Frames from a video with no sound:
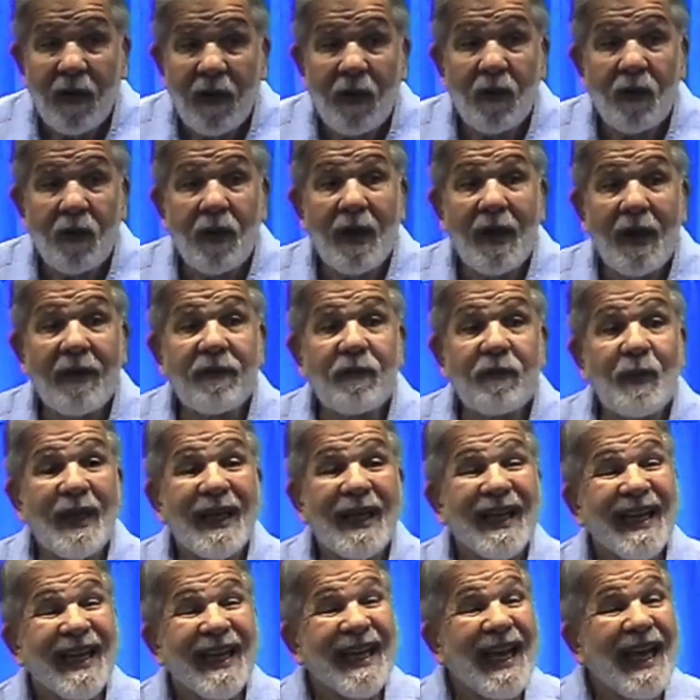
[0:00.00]
who loved
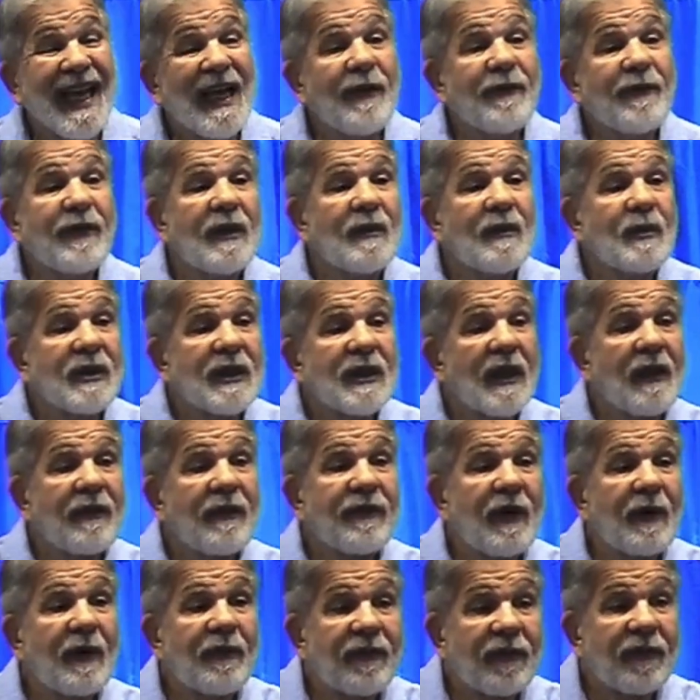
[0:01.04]
me and gave
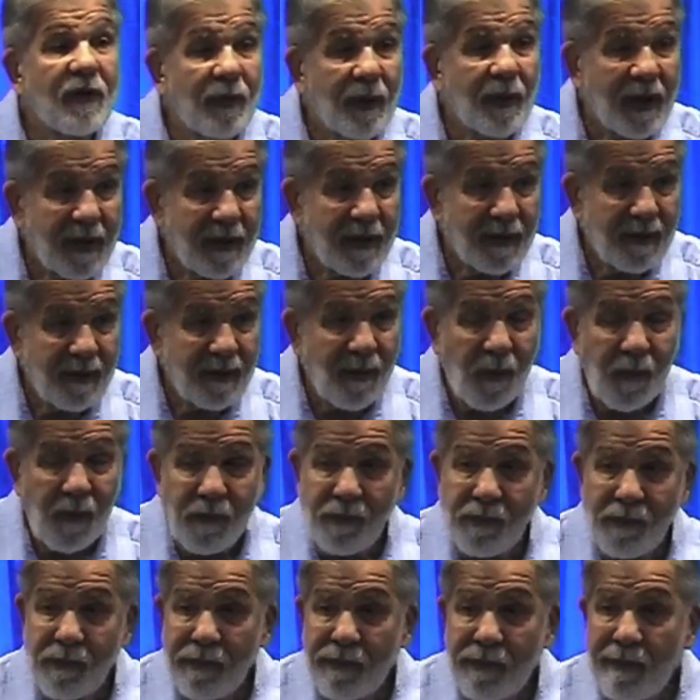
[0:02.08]
himself up for me.
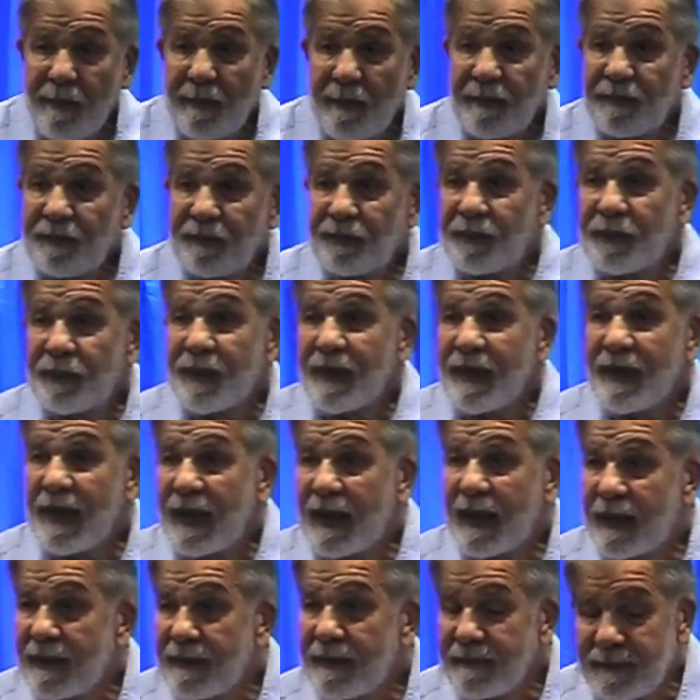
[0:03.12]
Yeah.
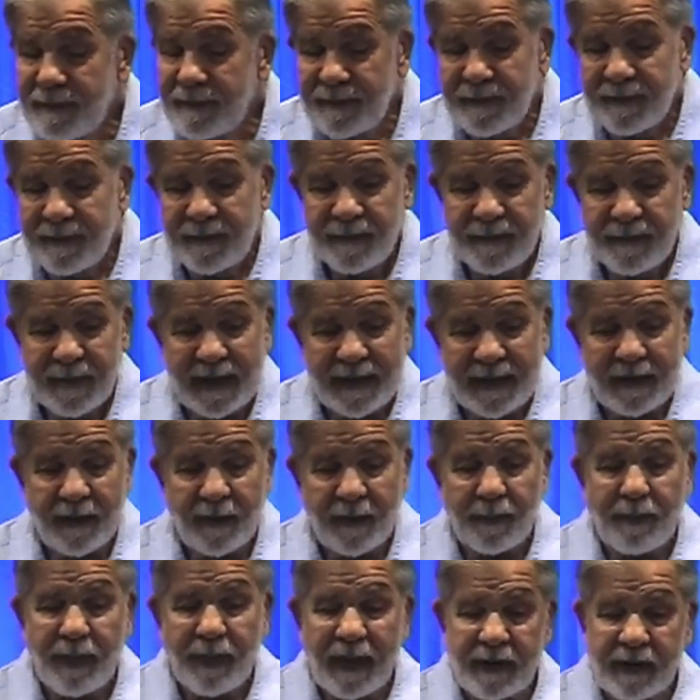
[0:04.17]
That's
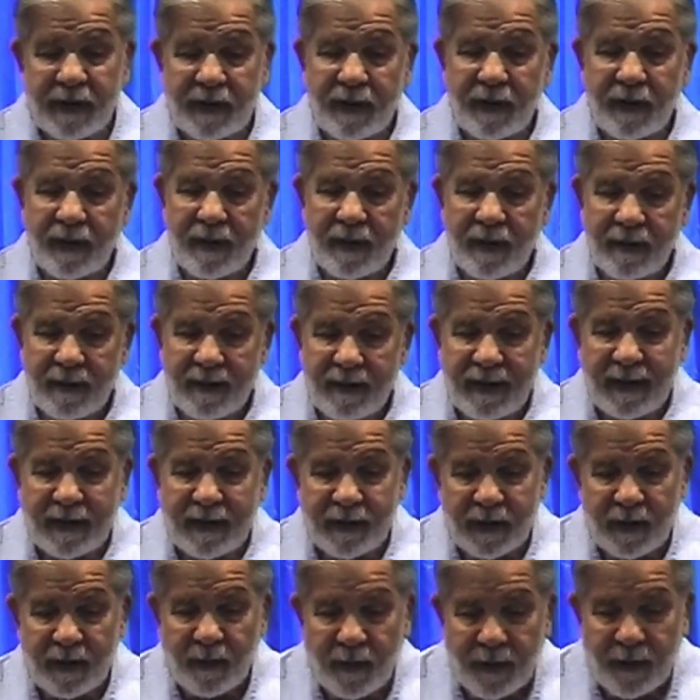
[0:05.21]
the best
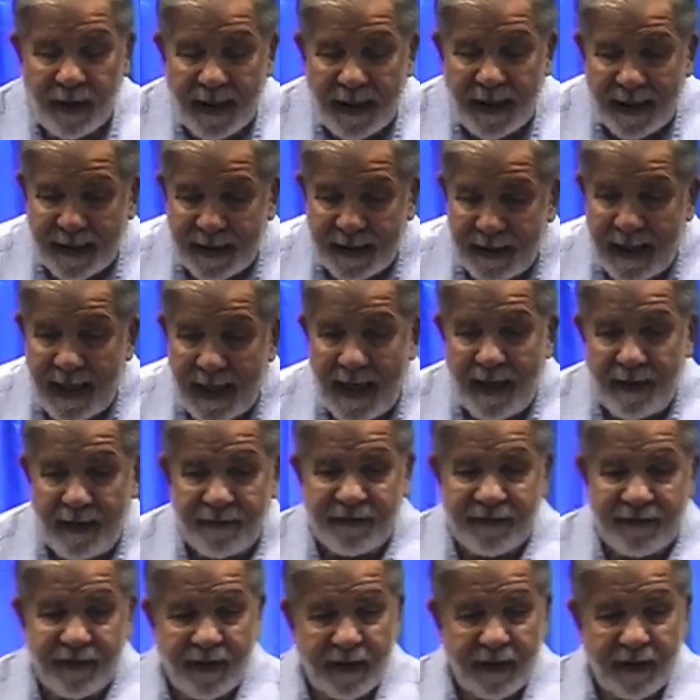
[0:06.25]
testimony I can have.